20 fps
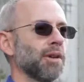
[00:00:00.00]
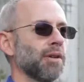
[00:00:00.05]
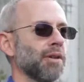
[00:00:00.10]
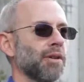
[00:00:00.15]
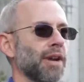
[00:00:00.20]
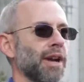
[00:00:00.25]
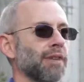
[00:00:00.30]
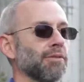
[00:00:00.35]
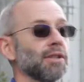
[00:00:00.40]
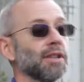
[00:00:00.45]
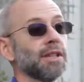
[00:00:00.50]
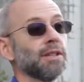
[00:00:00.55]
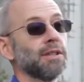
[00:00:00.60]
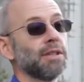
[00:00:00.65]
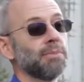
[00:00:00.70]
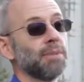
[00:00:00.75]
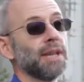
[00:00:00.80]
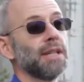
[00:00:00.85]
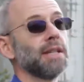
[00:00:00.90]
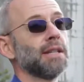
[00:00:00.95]
were heavily
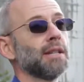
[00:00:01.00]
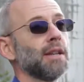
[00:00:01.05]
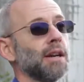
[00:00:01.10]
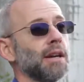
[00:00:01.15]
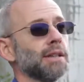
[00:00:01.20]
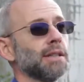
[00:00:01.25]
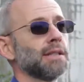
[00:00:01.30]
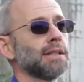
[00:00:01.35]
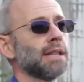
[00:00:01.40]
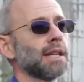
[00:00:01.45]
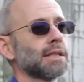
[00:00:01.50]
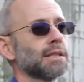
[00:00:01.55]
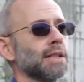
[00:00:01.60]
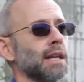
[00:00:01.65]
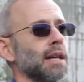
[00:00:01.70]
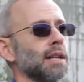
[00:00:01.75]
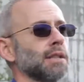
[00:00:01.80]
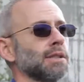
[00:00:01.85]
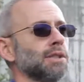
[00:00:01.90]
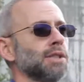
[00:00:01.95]
dependent on the
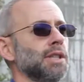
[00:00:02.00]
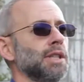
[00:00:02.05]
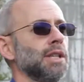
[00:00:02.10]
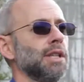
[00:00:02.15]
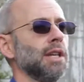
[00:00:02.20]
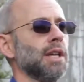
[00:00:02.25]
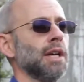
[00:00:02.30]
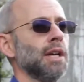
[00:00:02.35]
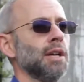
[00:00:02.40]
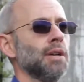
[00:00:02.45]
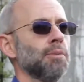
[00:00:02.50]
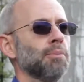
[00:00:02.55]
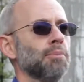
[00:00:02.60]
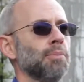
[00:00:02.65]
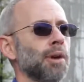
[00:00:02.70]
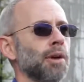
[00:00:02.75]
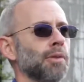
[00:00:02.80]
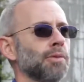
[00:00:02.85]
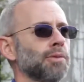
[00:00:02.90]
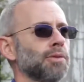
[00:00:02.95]
technology,
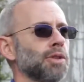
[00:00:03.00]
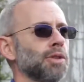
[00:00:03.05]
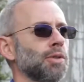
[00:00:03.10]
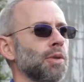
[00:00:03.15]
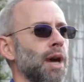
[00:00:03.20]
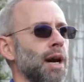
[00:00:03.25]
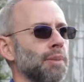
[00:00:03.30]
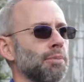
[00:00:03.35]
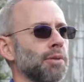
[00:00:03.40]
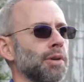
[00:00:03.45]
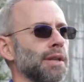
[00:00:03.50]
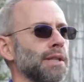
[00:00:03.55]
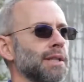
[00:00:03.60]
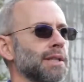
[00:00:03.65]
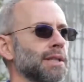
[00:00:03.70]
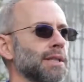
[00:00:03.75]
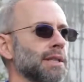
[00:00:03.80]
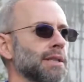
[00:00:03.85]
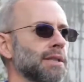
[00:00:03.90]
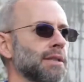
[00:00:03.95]
both to operate the
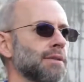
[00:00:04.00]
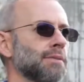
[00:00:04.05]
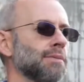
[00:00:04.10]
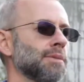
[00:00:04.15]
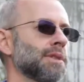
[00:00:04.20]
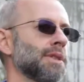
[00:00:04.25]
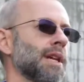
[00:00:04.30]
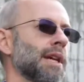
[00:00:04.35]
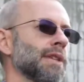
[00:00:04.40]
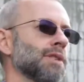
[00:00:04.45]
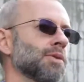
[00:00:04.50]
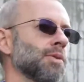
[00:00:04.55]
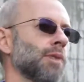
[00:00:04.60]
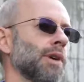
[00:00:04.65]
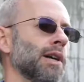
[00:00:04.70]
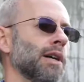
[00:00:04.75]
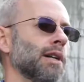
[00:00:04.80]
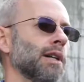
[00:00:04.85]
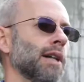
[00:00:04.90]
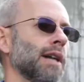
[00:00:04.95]
systems as
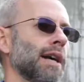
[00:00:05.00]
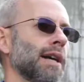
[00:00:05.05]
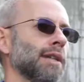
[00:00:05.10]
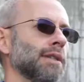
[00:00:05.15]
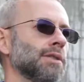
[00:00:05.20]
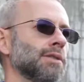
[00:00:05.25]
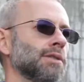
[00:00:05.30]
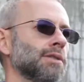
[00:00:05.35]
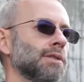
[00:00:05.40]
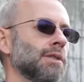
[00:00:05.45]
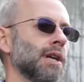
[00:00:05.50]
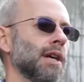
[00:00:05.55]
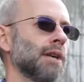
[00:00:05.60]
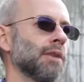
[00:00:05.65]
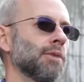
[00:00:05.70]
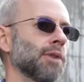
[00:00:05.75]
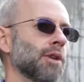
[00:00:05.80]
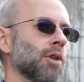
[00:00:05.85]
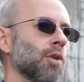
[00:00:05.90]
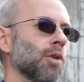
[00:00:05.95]
well as
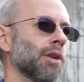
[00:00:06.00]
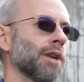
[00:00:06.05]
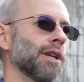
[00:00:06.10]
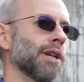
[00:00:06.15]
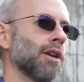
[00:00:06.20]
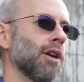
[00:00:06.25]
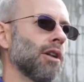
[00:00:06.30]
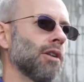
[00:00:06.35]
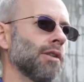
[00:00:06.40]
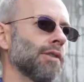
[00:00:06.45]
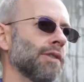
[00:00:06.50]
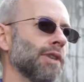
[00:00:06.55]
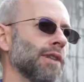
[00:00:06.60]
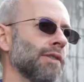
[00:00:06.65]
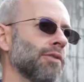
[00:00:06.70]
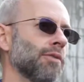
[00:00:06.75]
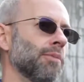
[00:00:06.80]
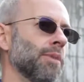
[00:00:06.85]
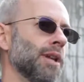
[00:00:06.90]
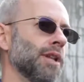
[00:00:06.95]
recording all of the
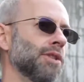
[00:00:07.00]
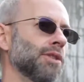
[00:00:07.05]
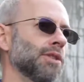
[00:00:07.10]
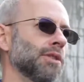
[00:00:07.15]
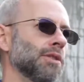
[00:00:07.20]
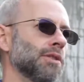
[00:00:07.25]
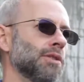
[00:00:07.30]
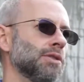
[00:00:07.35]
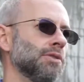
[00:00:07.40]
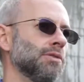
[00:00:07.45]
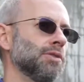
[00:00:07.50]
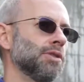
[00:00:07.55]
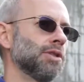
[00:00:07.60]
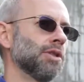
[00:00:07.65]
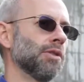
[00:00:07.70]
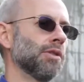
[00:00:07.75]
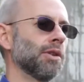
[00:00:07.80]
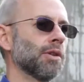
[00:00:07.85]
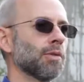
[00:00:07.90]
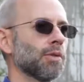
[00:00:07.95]
information to
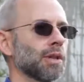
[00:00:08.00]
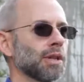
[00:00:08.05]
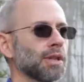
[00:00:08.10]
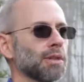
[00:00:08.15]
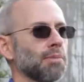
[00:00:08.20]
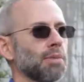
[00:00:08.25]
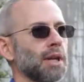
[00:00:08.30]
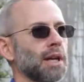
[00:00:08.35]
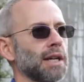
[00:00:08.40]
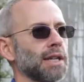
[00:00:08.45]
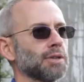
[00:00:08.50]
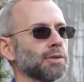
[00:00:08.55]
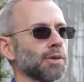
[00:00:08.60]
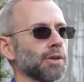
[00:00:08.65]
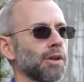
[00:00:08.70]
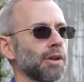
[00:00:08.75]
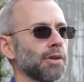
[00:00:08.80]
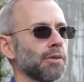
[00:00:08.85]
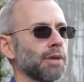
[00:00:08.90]
show that we're in compliance with all the